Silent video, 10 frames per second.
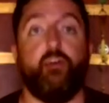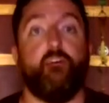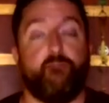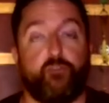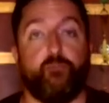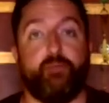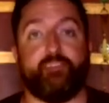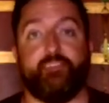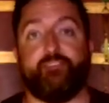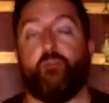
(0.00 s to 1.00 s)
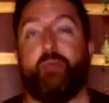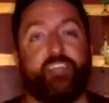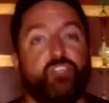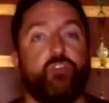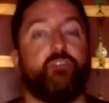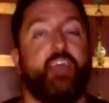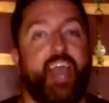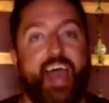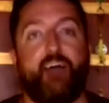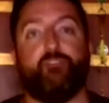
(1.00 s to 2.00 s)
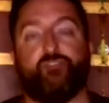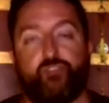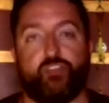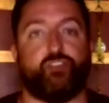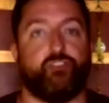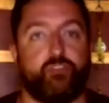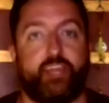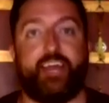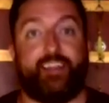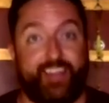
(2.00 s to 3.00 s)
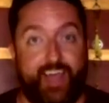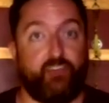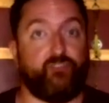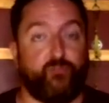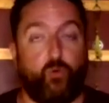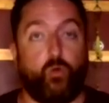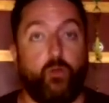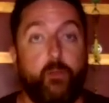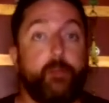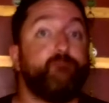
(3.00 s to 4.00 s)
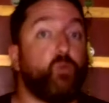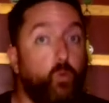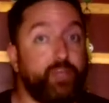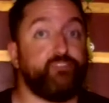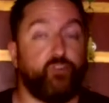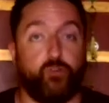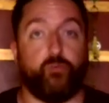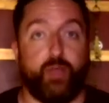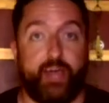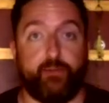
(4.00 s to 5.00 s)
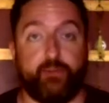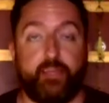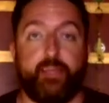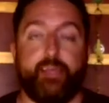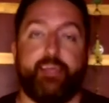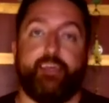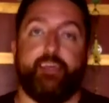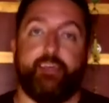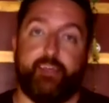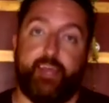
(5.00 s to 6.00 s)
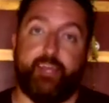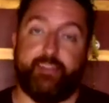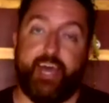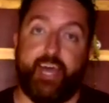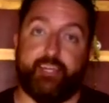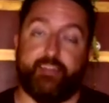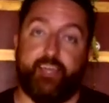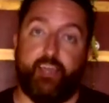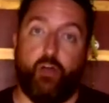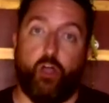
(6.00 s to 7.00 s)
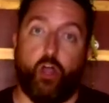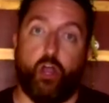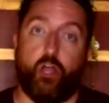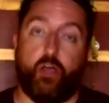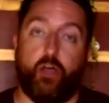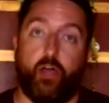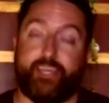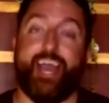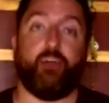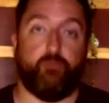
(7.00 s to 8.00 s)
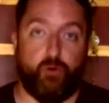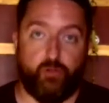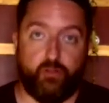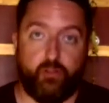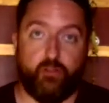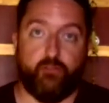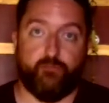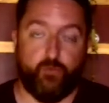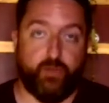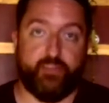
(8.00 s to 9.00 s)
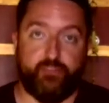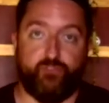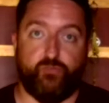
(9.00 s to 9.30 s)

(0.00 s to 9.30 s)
for your business. So make sure they have a structure that allows for quick turnaround and that they are accountable for what they do.